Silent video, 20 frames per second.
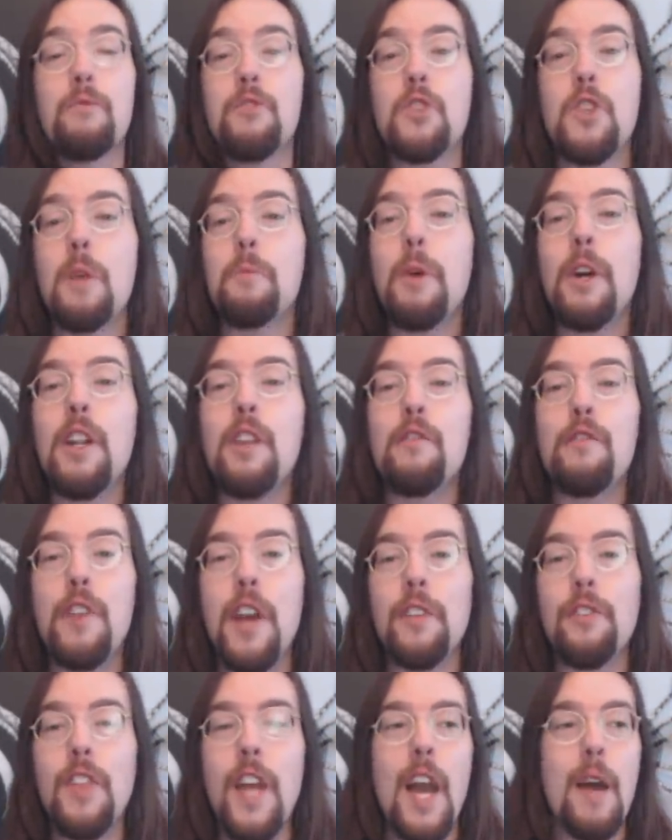Someone
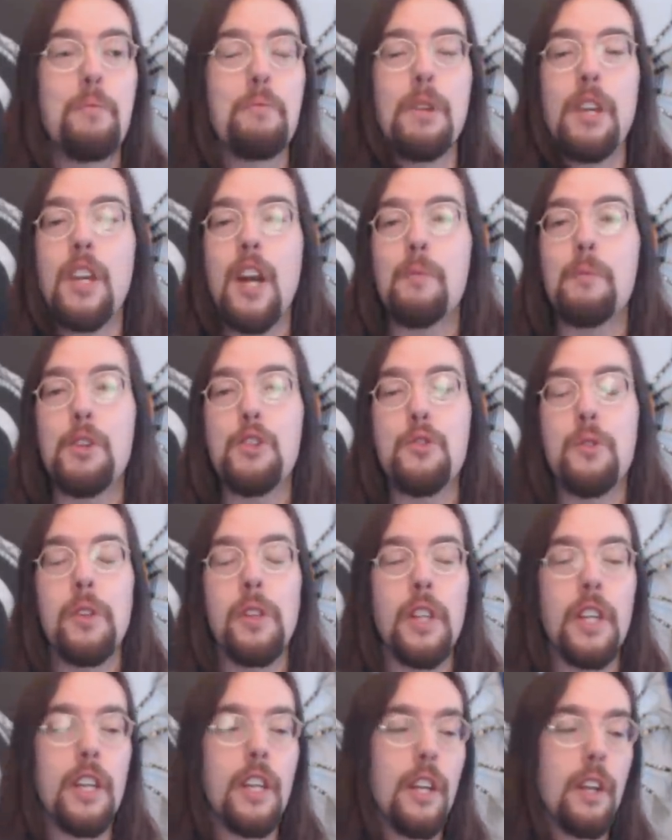invent that. Become a
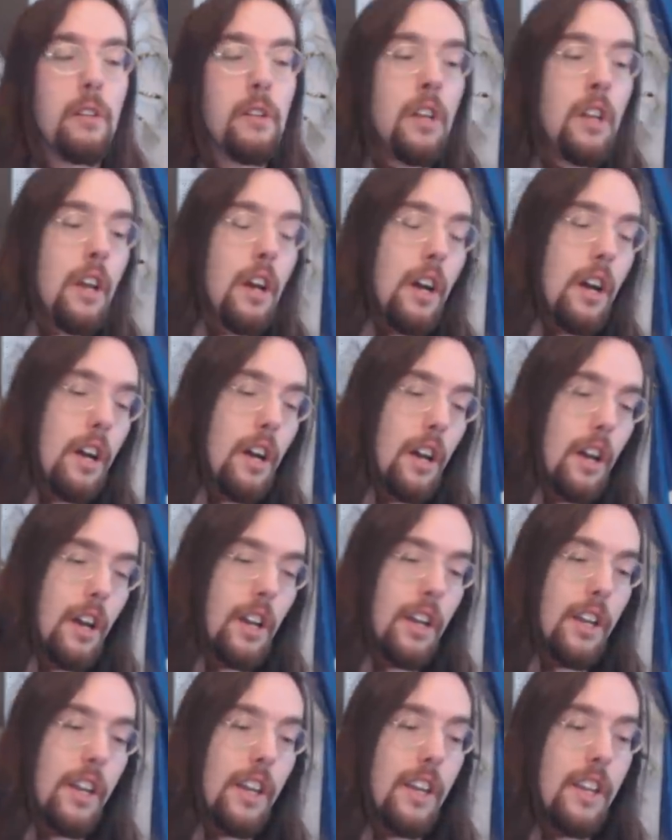trillionaire.
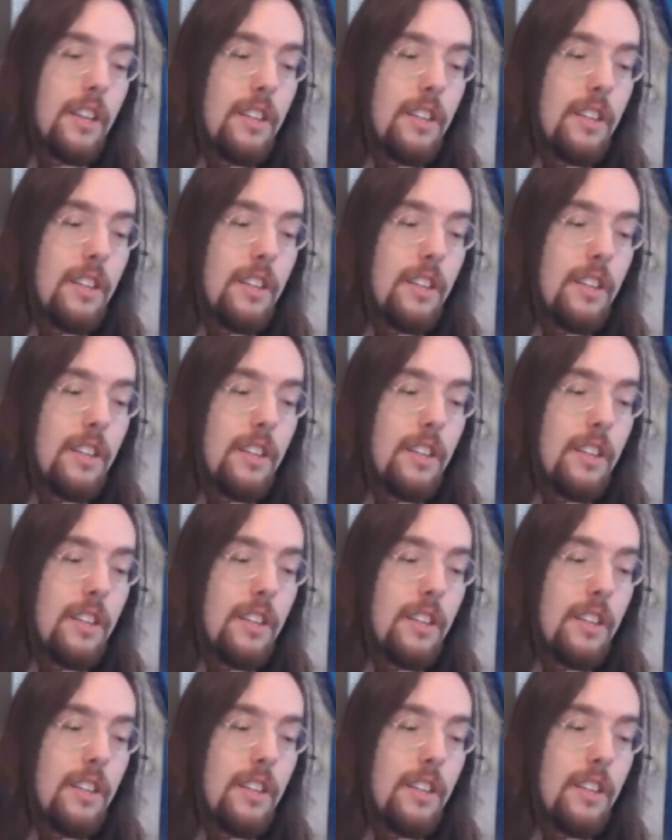Uh,